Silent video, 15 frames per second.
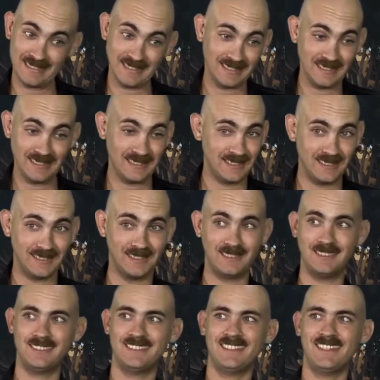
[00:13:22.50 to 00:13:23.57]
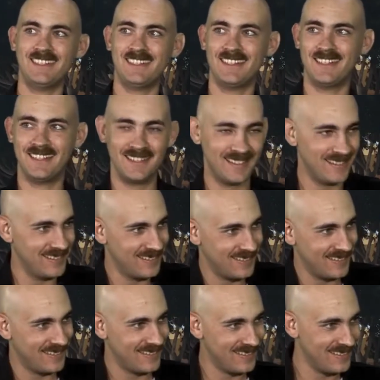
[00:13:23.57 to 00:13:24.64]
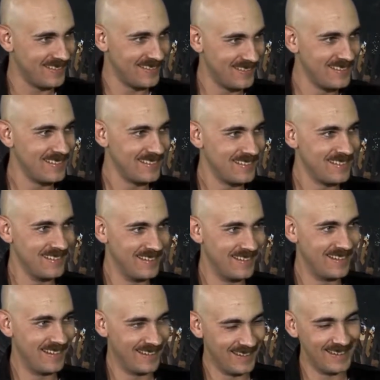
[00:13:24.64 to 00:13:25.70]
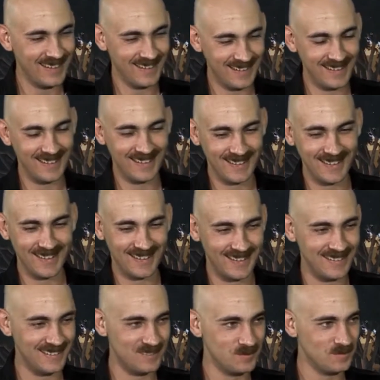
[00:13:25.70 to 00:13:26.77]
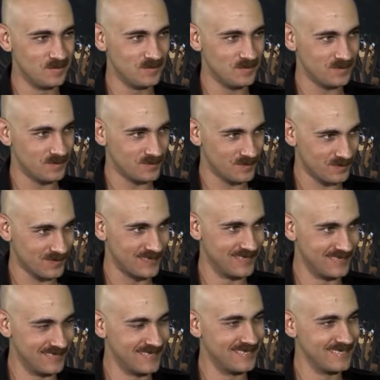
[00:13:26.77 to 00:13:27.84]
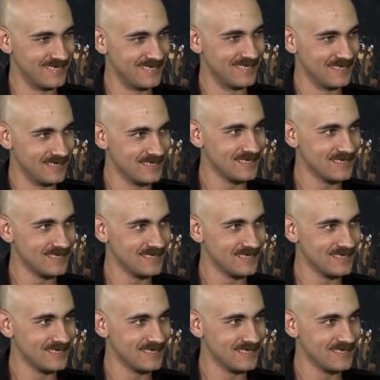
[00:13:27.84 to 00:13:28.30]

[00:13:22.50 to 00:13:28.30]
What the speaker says: I said, we gotta leave. I hope you understand. He just gave me the thumbs up and was like,